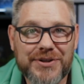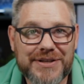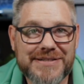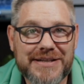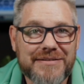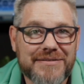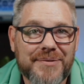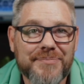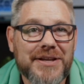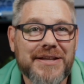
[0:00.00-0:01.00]
Is it
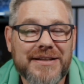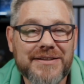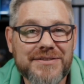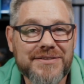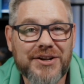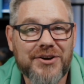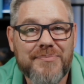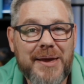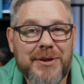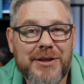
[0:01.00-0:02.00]
something that's,
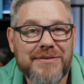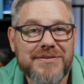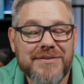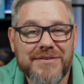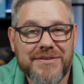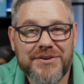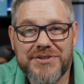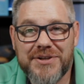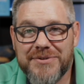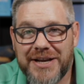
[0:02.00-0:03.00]
maybe there's
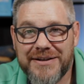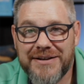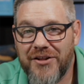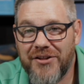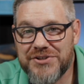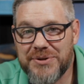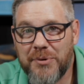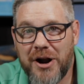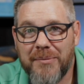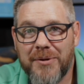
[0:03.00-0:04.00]
some technology
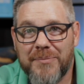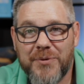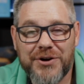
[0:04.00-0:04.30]
problem where